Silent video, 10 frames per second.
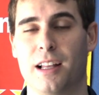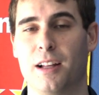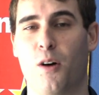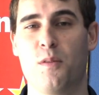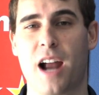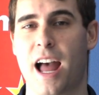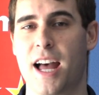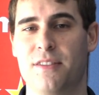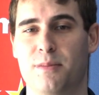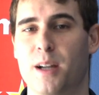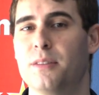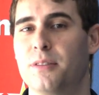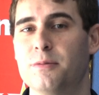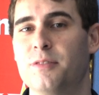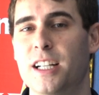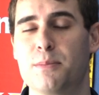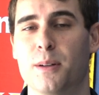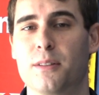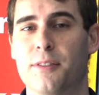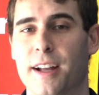over half of my
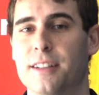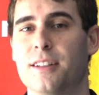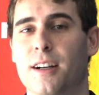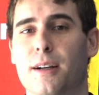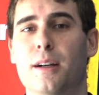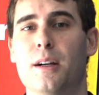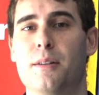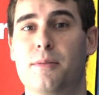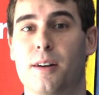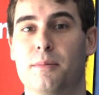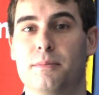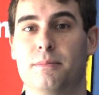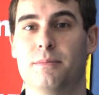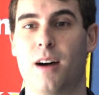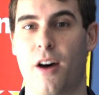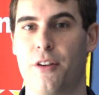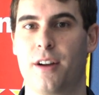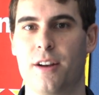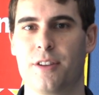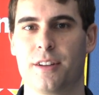Facebook friends are from other
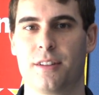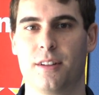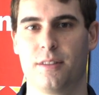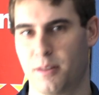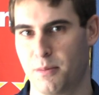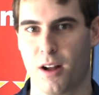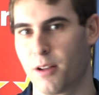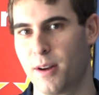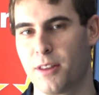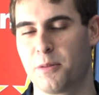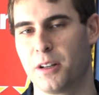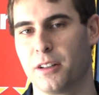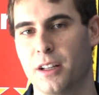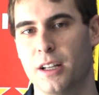countries, from all around the world.